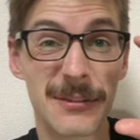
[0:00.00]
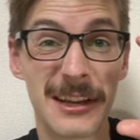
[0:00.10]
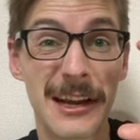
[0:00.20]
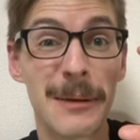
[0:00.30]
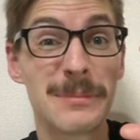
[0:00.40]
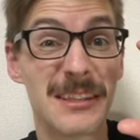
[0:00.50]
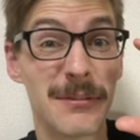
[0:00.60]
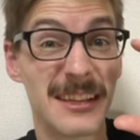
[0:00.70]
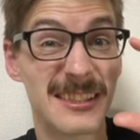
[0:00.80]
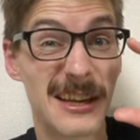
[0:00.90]
the cups.
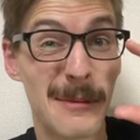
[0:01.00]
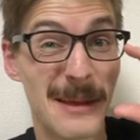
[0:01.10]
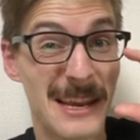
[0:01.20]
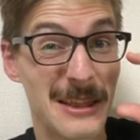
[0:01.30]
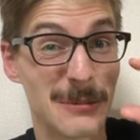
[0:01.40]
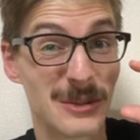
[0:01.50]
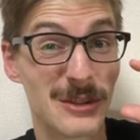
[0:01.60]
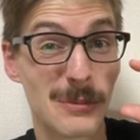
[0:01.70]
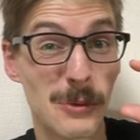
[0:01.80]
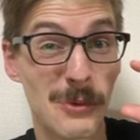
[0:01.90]
If they start making them
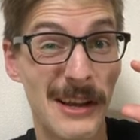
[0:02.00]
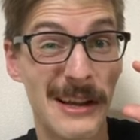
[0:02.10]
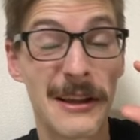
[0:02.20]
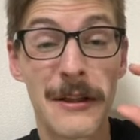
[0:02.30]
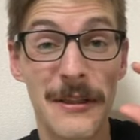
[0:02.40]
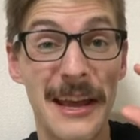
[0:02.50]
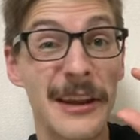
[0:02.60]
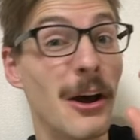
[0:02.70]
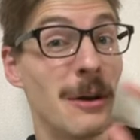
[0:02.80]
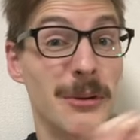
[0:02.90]
smaller,
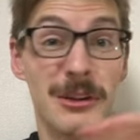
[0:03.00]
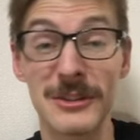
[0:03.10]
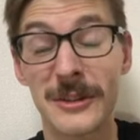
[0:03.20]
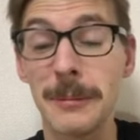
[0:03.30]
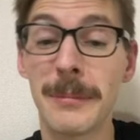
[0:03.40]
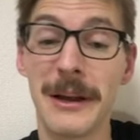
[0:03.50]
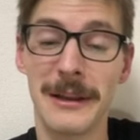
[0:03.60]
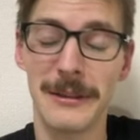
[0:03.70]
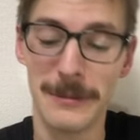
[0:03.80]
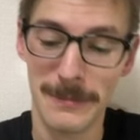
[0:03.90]
then I'm gonna stop
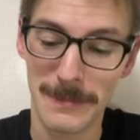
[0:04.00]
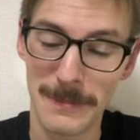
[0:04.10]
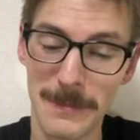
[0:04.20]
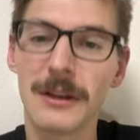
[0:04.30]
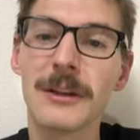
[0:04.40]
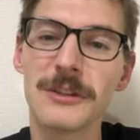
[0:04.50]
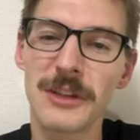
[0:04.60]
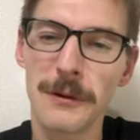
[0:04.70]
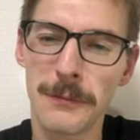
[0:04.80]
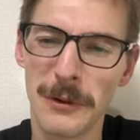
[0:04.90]
buying them.
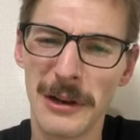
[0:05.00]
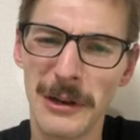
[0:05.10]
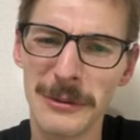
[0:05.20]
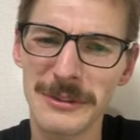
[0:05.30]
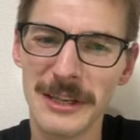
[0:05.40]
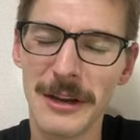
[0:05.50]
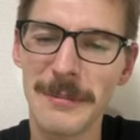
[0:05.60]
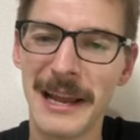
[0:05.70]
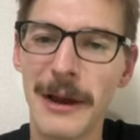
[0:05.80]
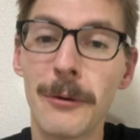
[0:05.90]
So for a long
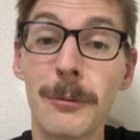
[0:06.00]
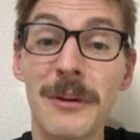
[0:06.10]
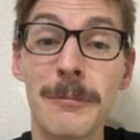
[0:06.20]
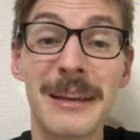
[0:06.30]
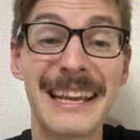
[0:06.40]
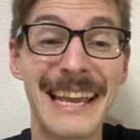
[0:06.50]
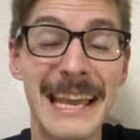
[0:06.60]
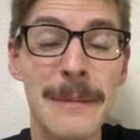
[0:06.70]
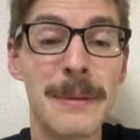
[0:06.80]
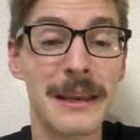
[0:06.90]
time now, we've been
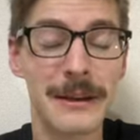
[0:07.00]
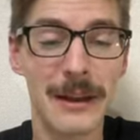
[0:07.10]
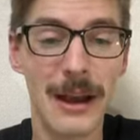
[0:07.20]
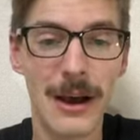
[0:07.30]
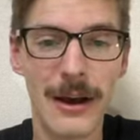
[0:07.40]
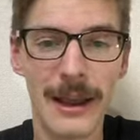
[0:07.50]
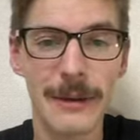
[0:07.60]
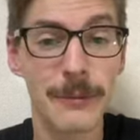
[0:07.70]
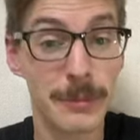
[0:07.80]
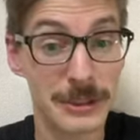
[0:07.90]
keeping an eye,
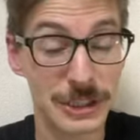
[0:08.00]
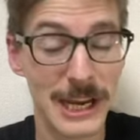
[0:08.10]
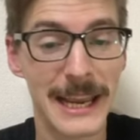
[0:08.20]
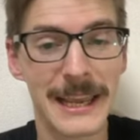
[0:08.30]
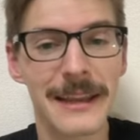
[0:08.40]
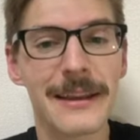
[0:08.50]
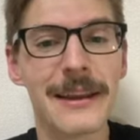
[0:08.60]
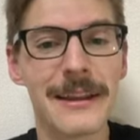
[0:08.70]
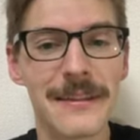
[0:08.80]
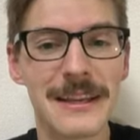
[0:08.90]
we've been checking
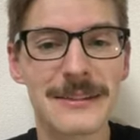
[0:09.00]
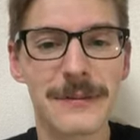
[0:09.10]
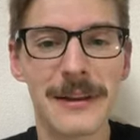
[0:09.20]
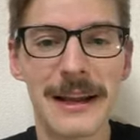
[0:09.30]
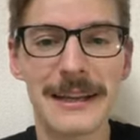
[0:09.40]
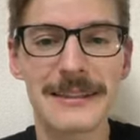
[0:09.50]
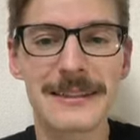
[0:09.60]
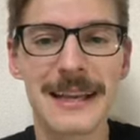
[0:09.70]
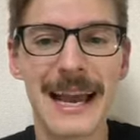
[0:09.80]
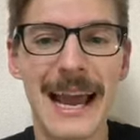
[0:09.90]
these
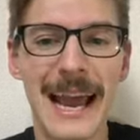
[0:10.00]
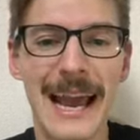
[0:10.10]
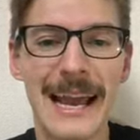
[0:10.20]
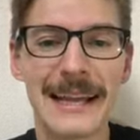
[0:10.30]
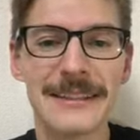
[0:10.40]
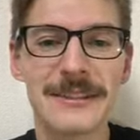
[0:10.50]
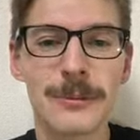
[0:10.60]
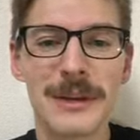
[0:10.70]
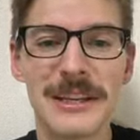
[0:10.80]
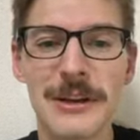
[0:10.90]
flights, and
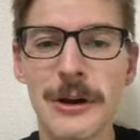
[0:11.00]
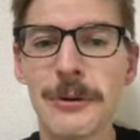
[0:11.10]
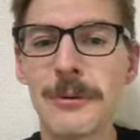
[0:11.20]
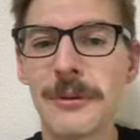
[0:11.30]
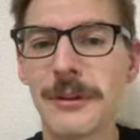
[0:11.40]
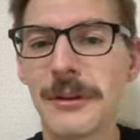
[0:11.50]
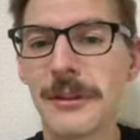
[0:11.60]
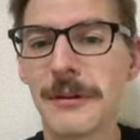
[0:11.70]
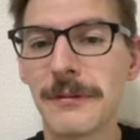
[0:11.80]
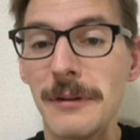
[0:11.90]
we know that
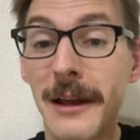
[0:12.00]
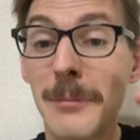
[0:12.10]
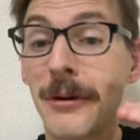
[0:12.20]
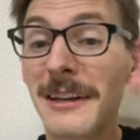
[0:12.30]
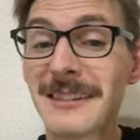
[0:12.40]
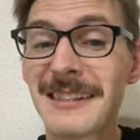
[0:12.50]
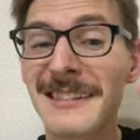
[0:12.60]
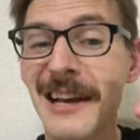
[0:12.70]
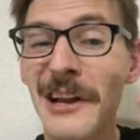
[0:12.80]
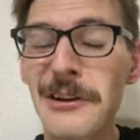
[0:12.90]
the flight
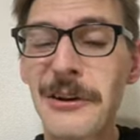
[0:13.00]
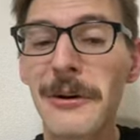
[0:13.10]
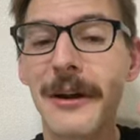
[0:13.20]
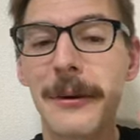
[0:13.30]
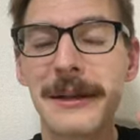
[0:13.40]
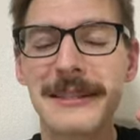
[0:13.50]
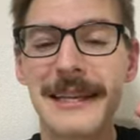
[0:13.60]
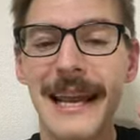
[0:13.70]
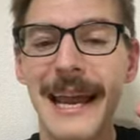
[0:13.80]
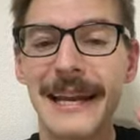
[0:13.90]
prices are not going to
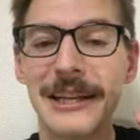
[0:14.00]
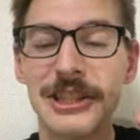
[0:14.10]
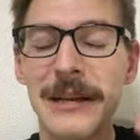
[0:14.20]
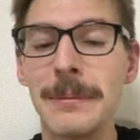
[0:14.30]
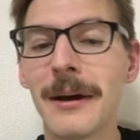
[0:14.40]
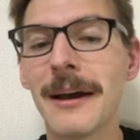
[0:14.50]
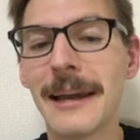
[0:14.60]
get any cheaper.